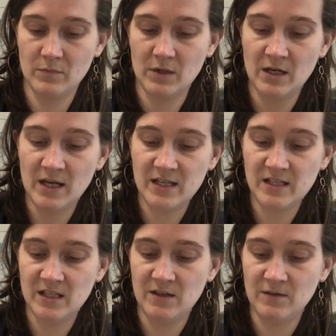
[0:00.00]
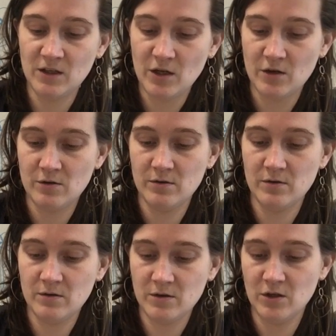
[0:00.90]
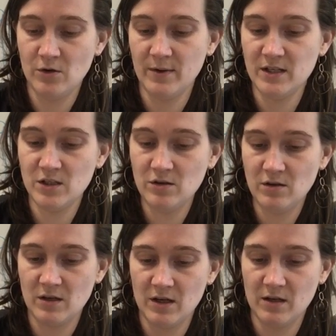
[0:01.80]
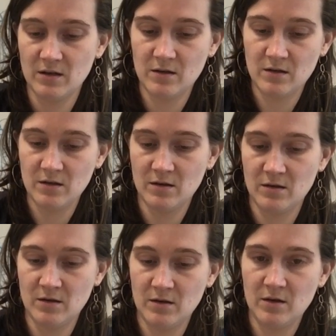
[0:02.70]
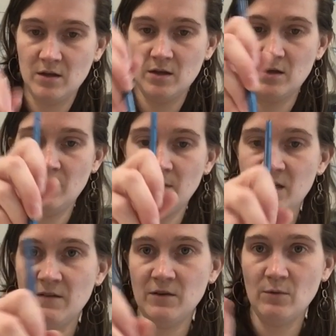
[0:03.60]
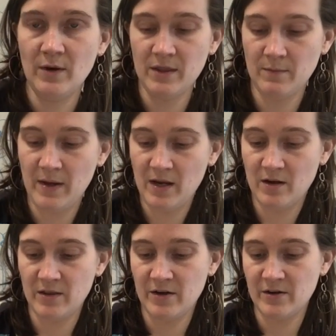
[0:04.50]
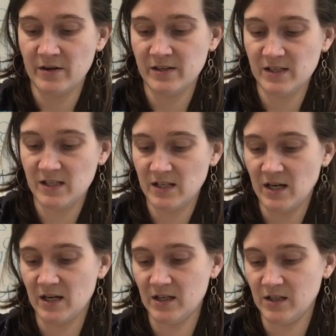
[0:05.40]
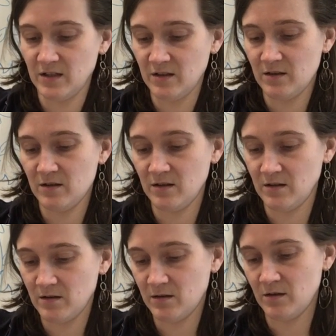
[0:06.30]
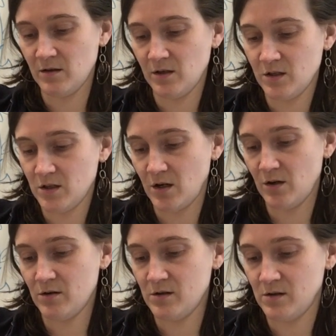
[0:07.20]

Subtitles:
A nice even coat. You don't want too thick. But you definitely want the paint on there, or else it's not gonna show.